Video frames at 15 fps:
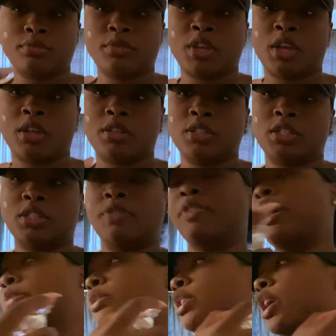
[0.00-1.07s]
Yeah, this is the
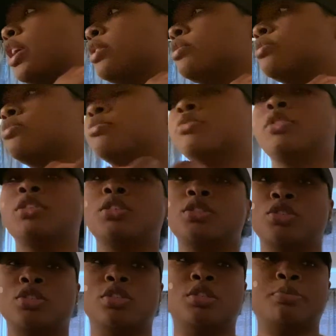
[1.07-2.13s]
vibe today. This
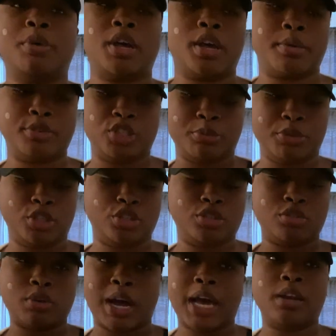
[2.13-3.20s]
is just my Jimmy
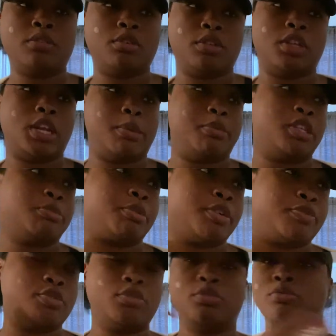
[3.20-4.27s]
Choo. I don't know the name of this
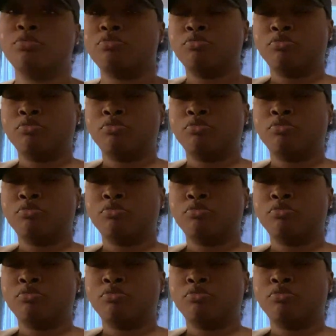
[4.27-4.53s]
perfume,